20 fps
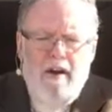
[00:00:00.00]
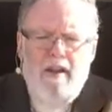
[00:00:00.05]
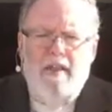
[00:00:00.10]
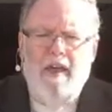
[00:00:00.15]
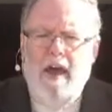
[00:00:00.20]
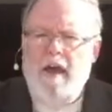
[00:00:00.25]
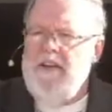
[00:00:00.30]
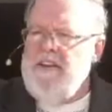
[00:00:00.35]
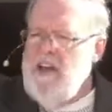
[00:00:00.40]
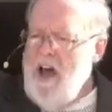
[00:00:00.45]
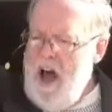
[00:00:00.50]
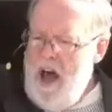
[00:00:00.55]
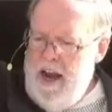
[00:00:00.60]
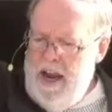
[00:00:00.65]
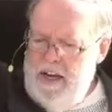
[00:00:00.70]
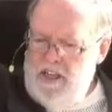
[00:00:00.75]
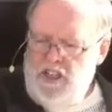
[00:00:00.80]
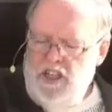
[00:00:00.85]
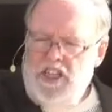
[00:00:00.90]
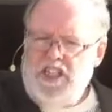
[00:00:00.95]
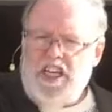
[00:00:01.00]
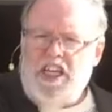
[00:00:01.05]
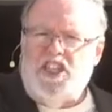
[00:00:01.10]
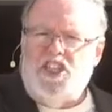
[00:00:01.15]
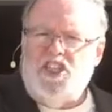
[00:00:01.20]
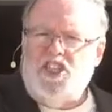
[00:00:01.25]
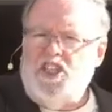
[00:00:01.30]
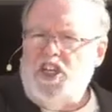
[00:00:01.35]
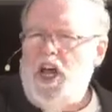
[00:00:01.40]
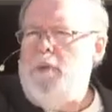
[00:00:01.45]
and God had just
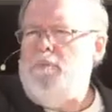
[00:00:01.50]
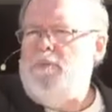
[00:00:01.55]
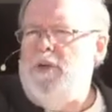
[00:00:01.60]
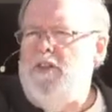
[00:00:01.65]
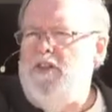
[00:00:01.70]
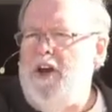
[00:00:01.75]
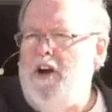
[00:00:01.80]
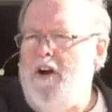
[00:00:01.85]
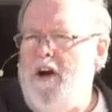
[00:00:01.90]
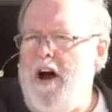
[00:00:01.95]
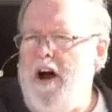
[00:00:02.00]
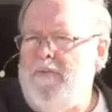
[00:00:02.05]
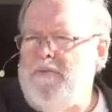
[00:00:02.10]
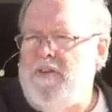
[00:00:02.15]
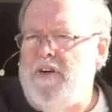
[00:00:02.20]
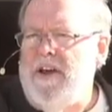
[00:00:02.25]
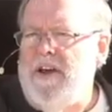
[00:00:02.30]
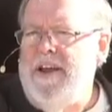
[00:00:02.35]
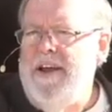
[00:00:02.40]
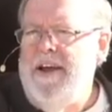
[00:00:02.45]
accepted their offering.